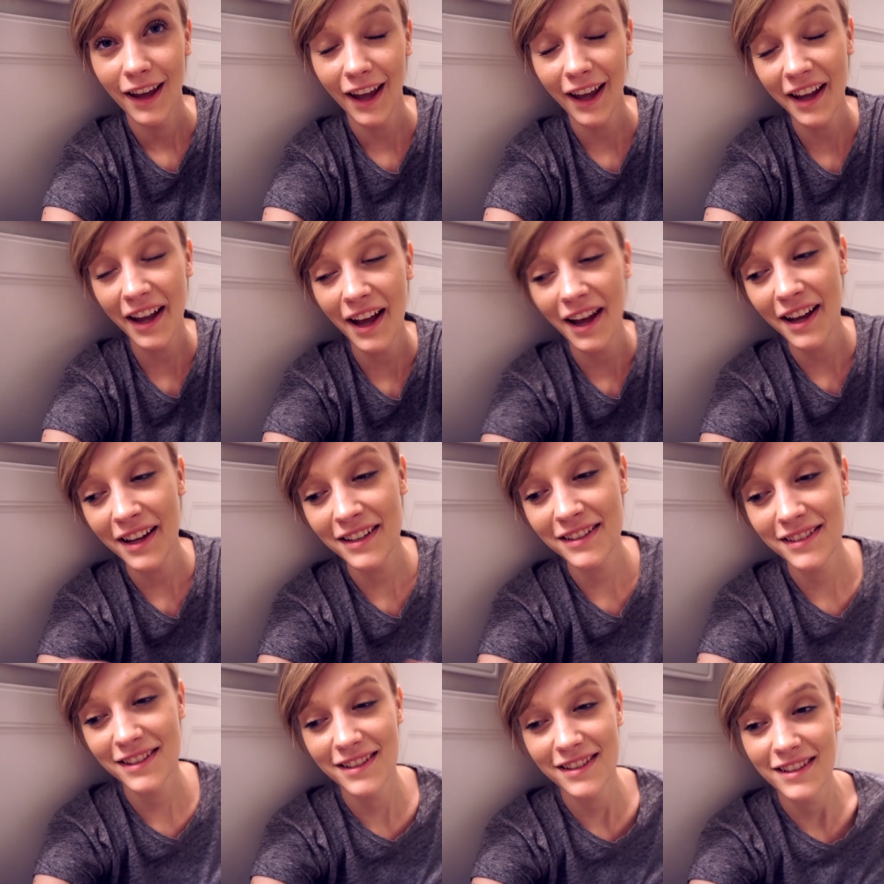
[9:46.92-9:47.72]
Hey
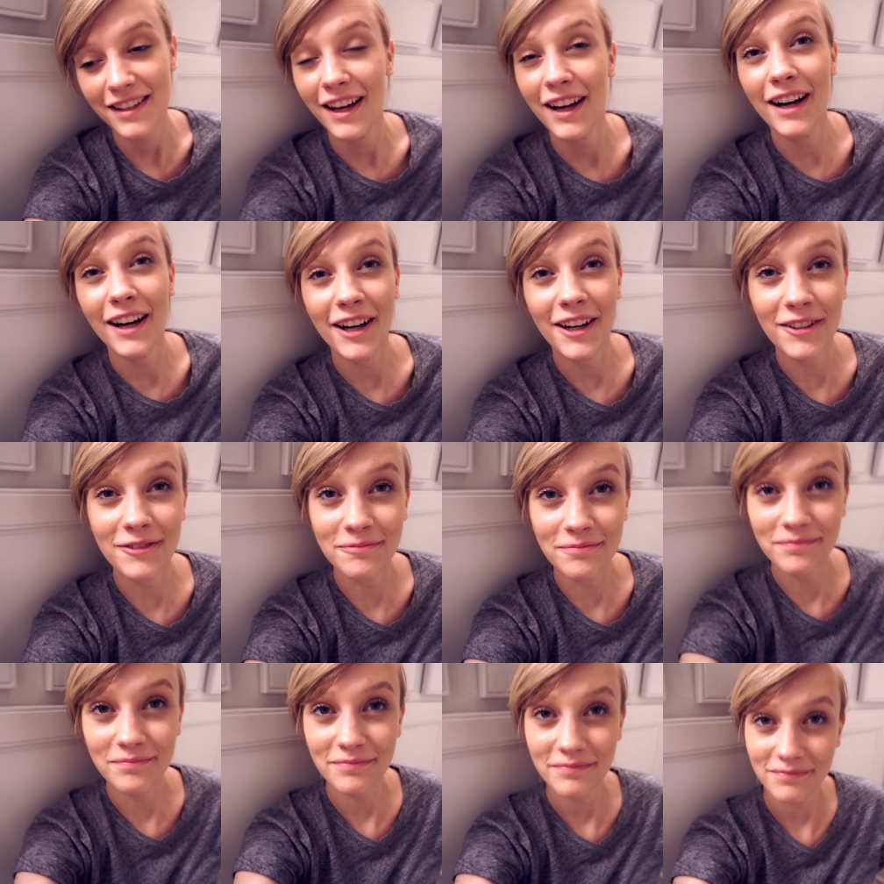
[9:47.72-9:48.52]
guys,
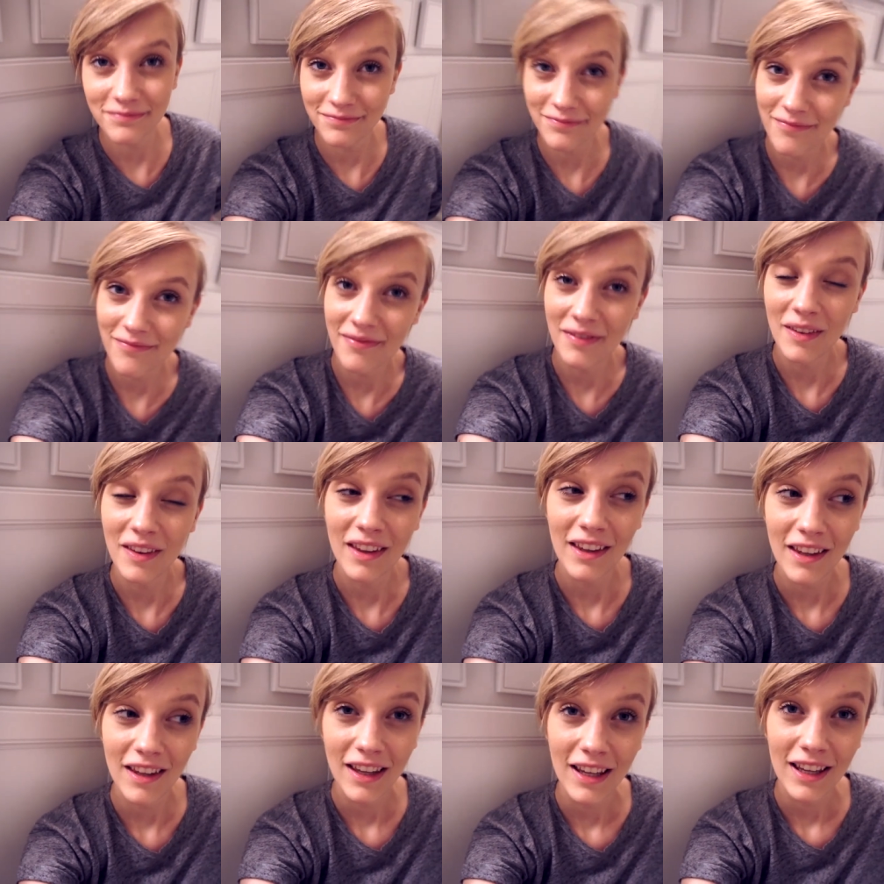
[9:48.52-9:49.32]
um,
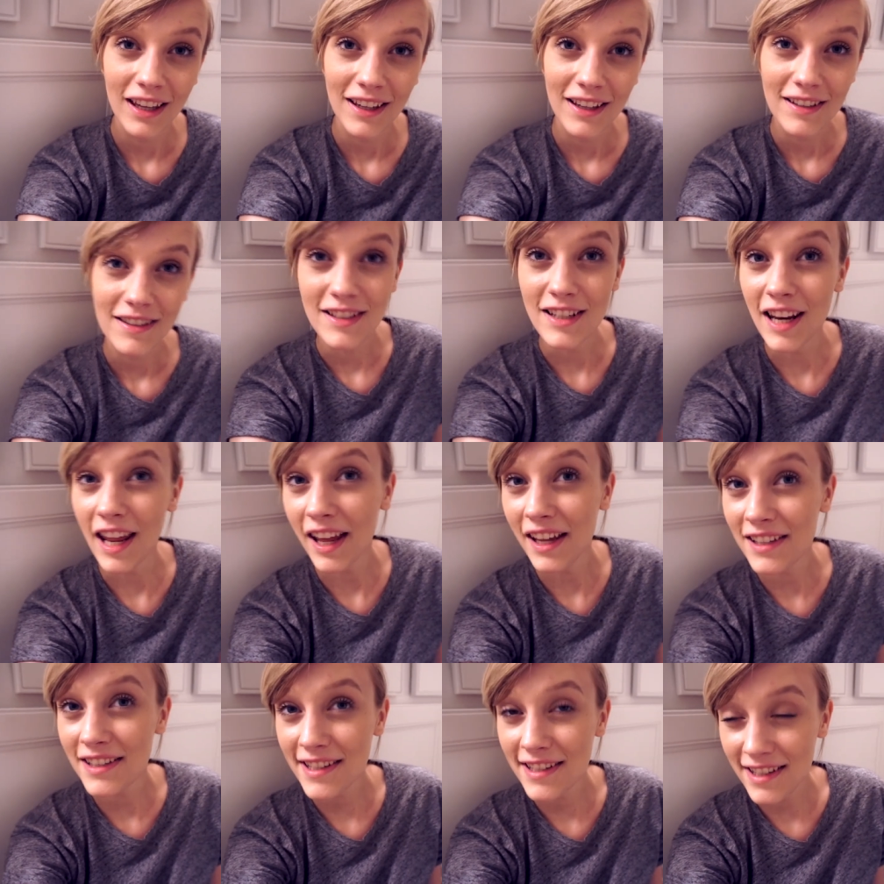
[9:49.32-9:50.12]

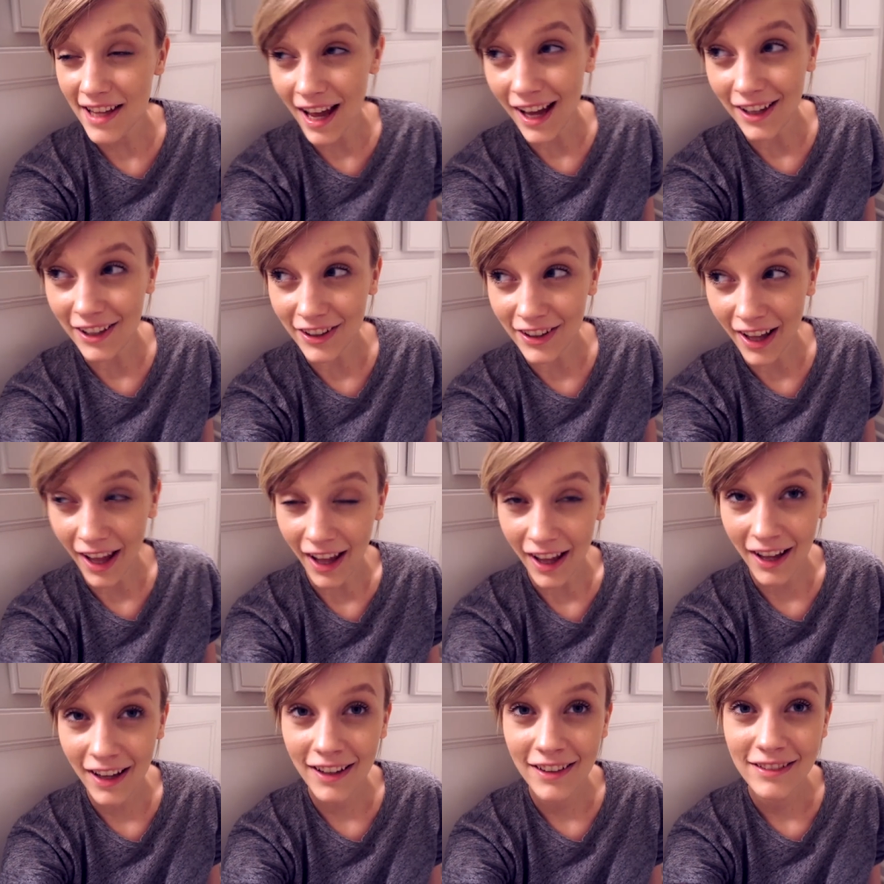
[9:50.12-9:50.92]
today is
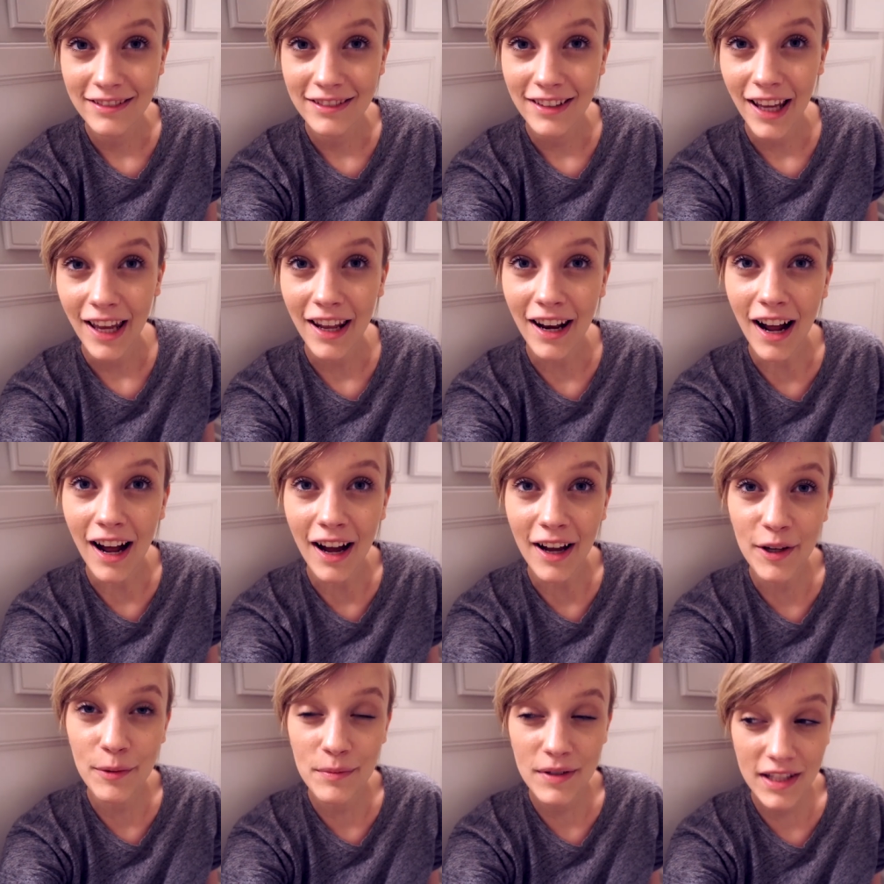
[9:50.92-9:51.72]
Saturday and
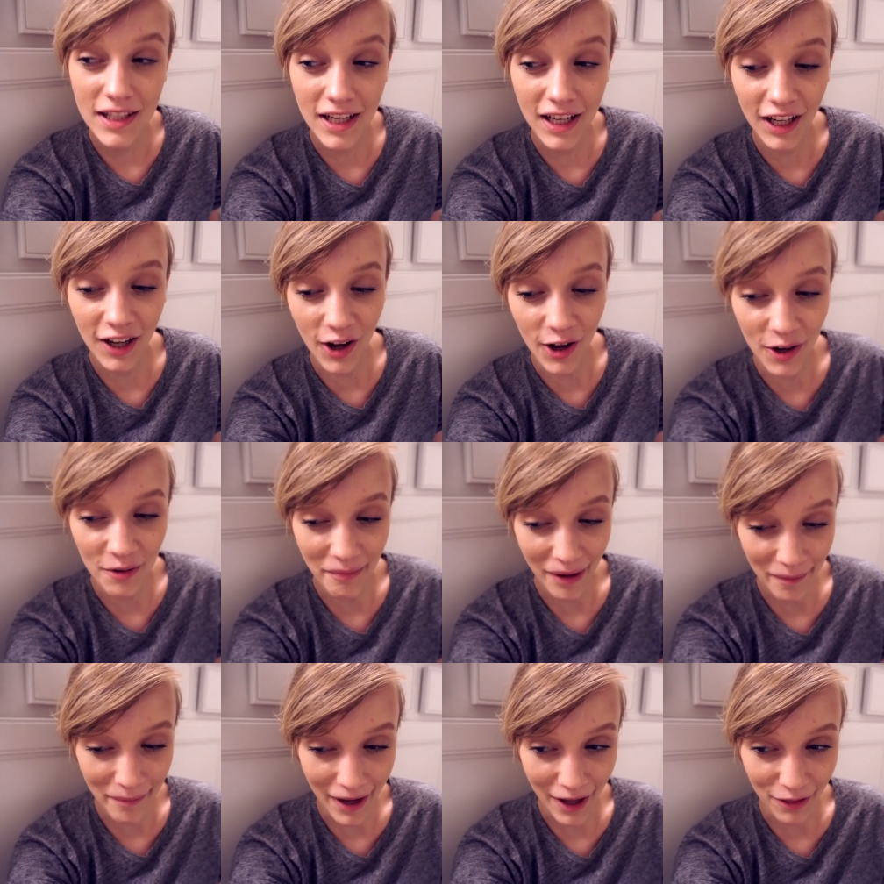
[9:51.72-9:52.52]
I am sitting on
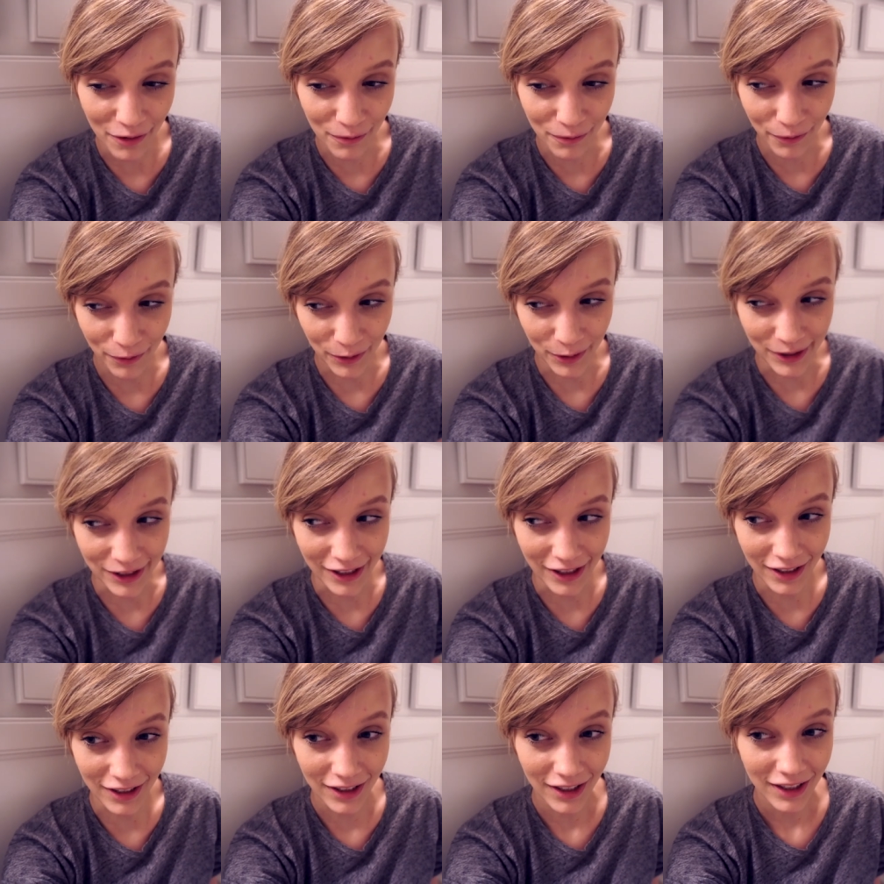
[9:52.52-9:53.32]
my bathroom
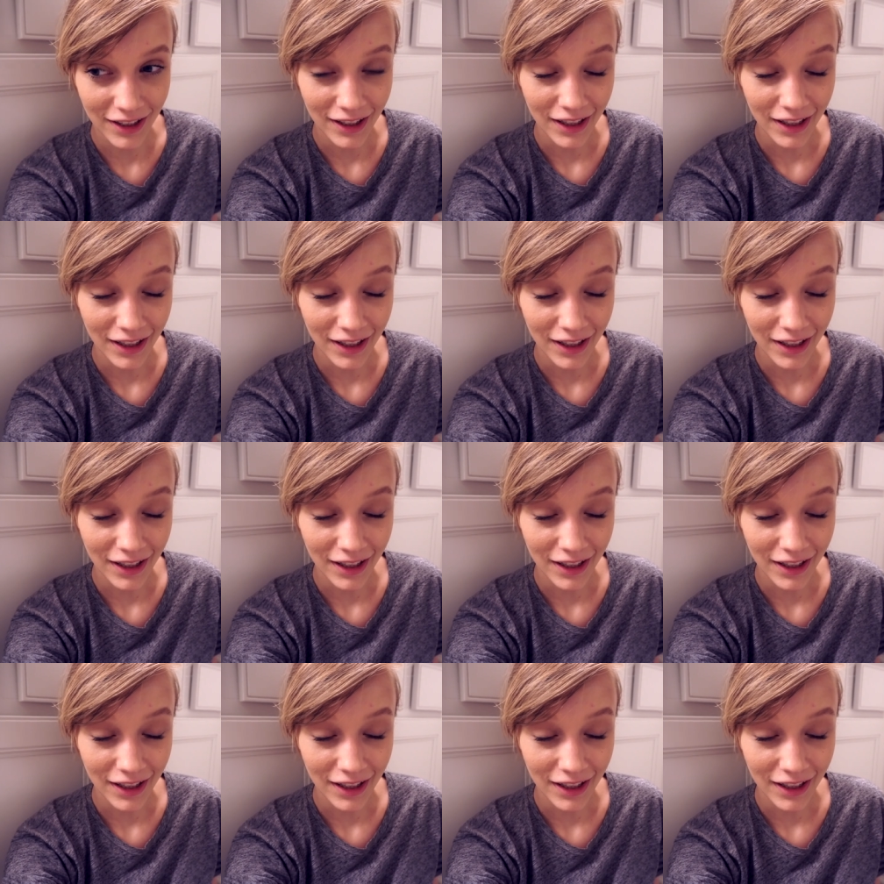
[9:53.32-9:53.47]
floor